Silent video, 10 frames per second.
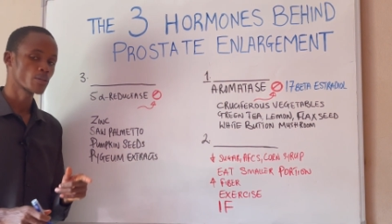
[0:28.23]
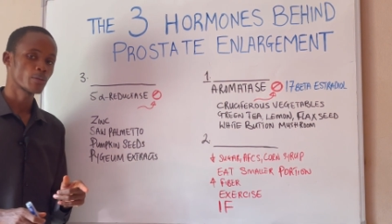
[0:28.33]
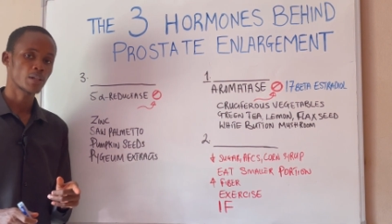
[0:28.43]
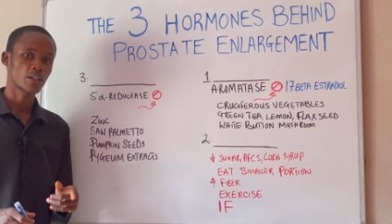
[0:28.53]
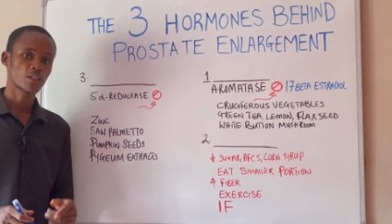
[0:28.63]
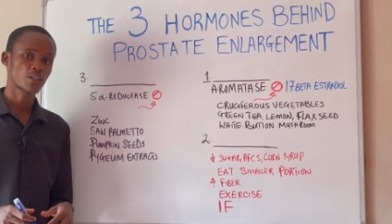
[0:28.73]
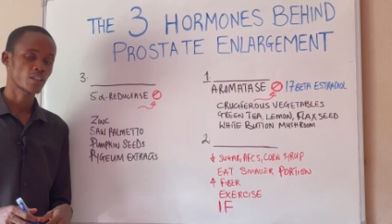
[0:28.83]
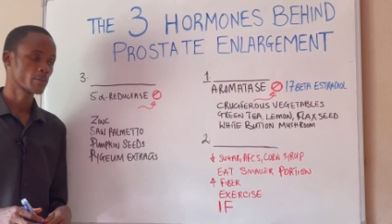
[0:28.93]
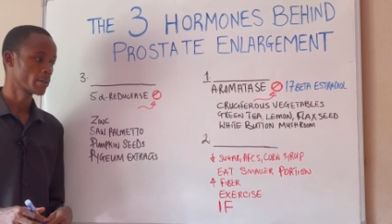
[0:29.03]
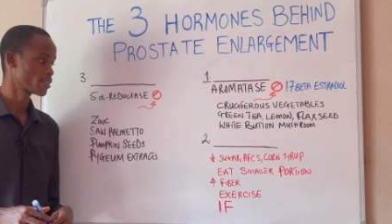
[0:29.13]
hormone we are going to
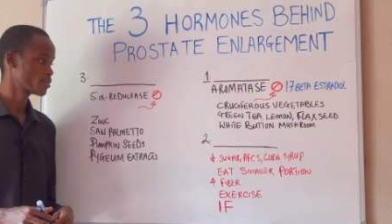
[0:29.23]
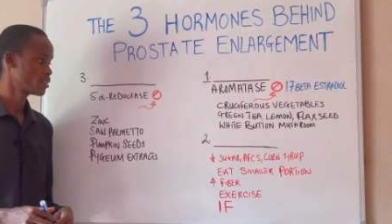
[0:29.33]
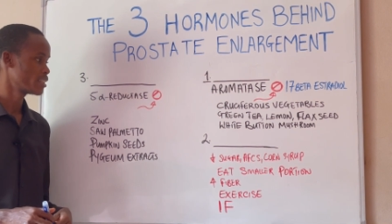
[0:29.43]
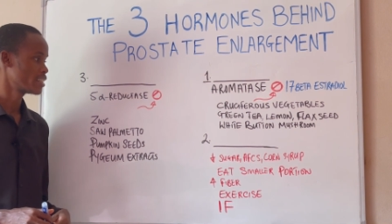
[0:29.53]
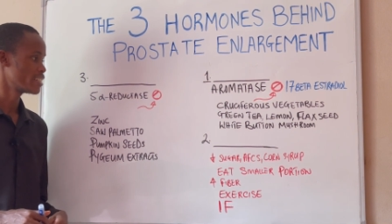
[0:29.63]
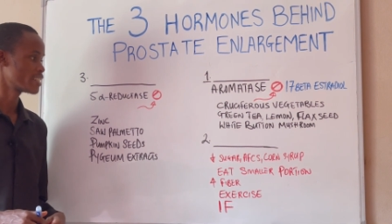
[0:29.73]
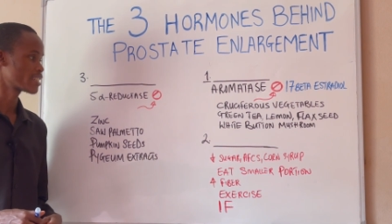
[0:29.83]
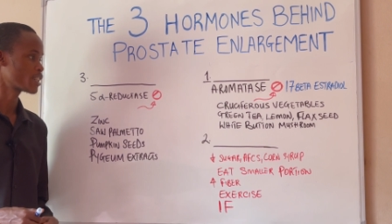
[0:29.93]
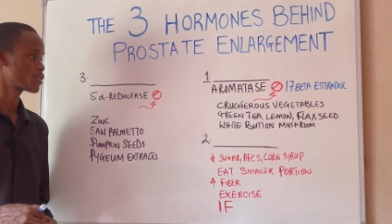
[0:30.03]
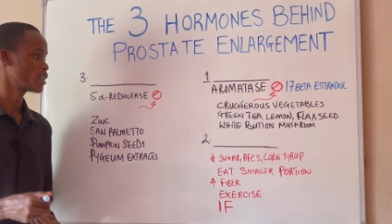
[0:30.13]
talk about today is
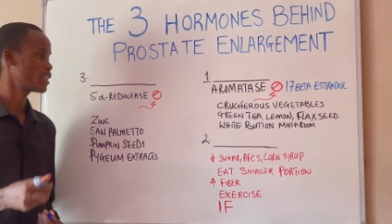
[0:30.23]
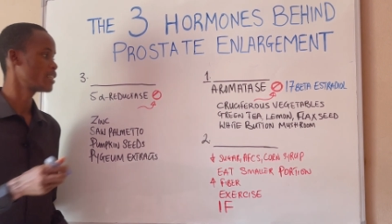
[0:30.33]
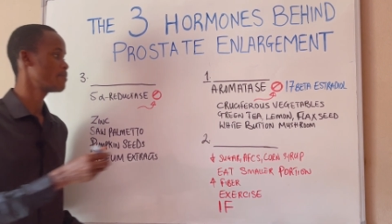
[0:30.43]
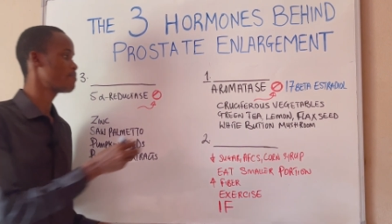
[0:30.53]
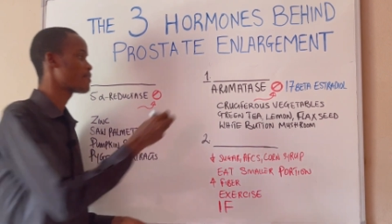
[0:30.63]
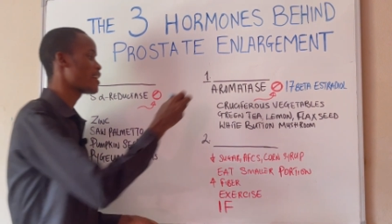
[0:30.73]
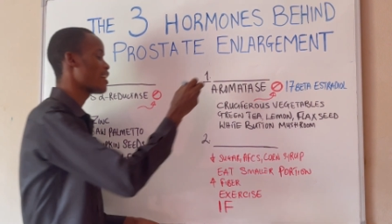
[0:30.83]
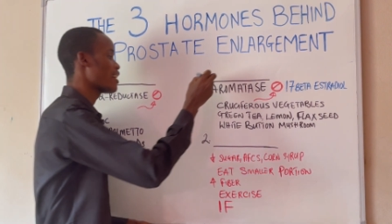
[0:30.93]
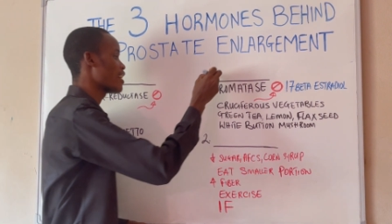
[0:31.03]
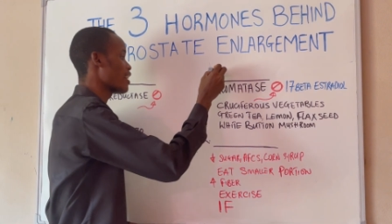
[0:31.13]
actually
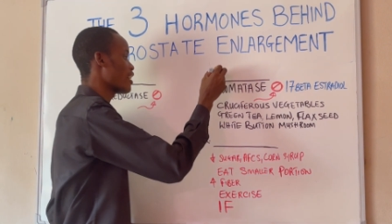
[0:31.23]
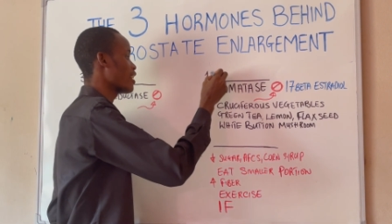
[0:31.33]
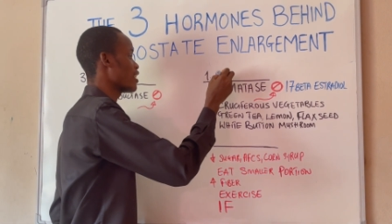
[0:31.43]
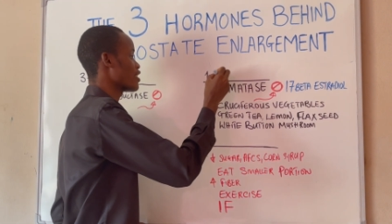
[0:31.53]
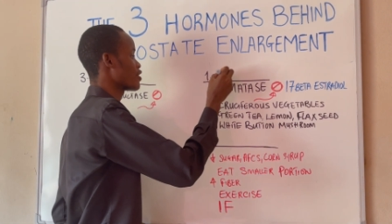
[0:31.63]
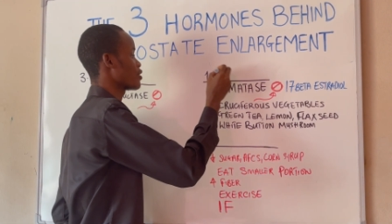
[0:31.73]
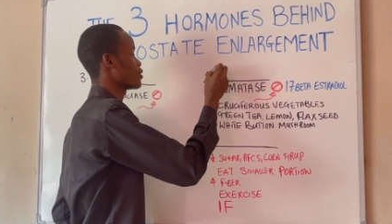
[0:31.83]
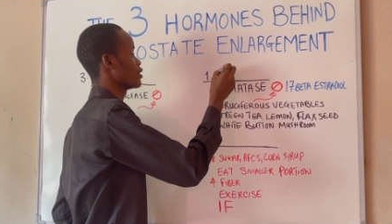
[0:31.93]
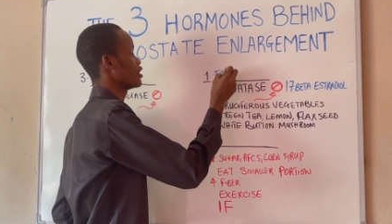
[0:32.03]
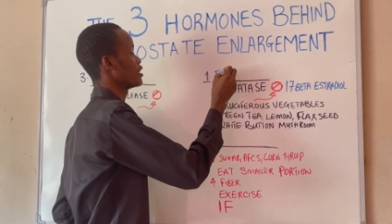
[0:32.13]

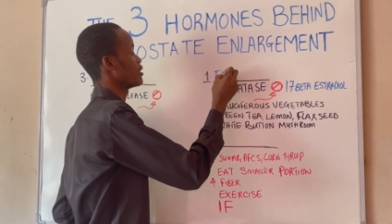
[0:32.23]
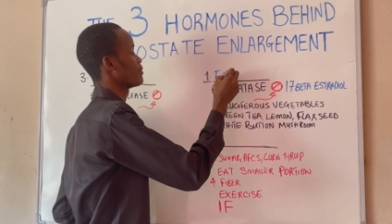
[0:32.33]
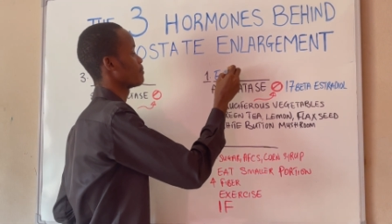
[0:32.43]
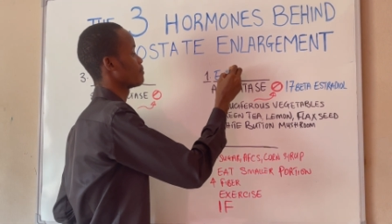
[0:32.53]
estrogen.